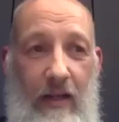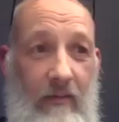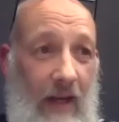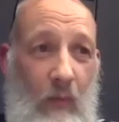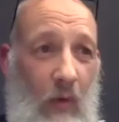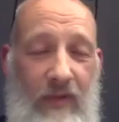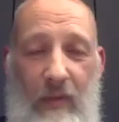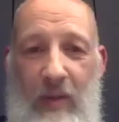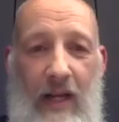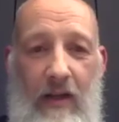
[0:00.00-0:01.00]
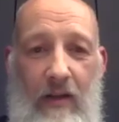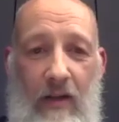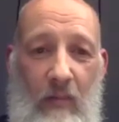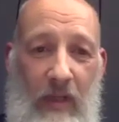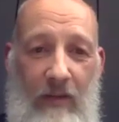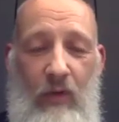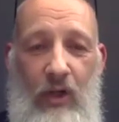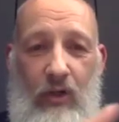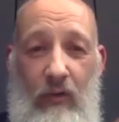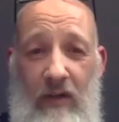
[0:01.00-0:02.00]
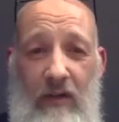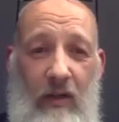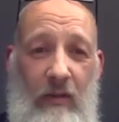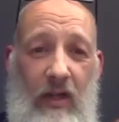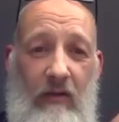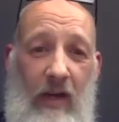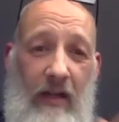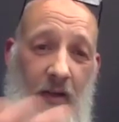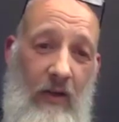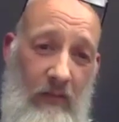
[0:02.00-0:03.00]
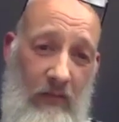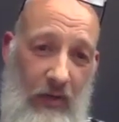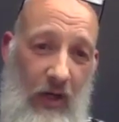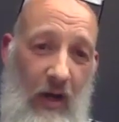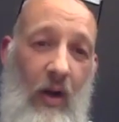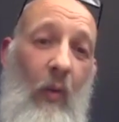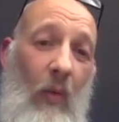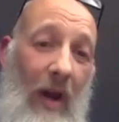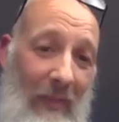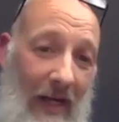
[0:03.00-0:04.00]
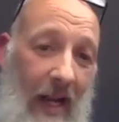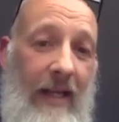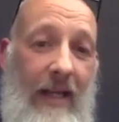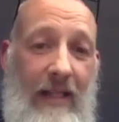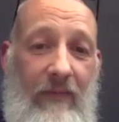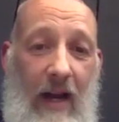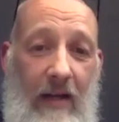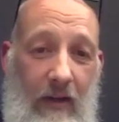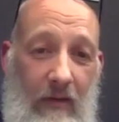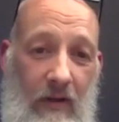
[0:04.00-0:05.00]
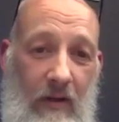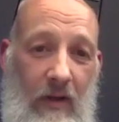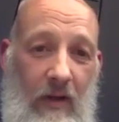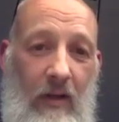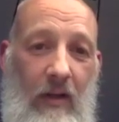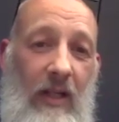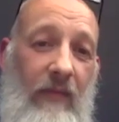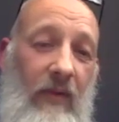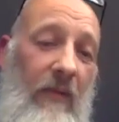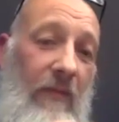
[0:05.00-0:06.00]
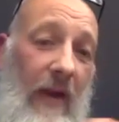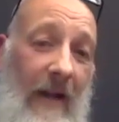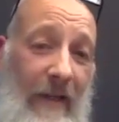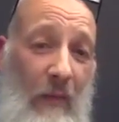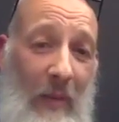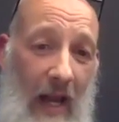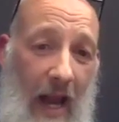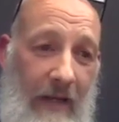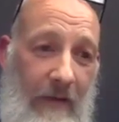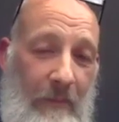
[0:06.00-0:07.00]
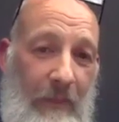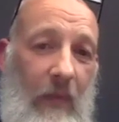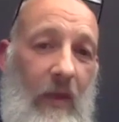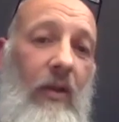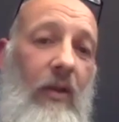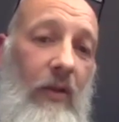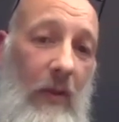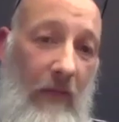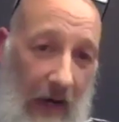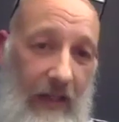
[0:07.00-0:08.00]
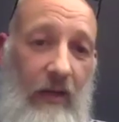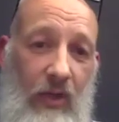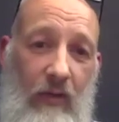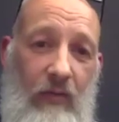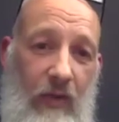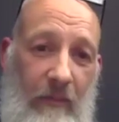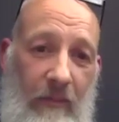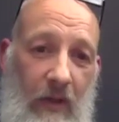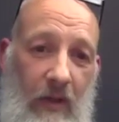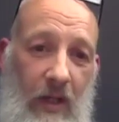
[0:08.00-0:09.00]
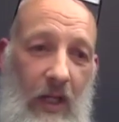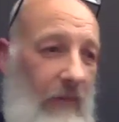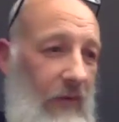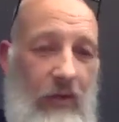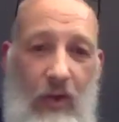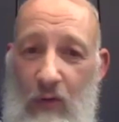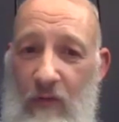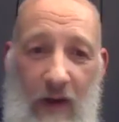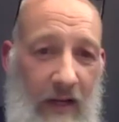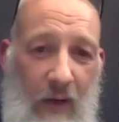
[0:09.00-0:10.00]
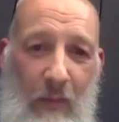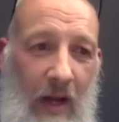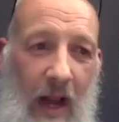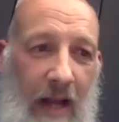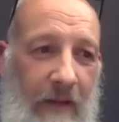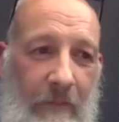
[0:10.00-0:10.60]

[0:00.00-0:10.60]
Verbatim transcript: they want to play and learn because what you're trying to do is create the culture where play is valued. Yeah. Because if you value play, you value children. If you don't value play,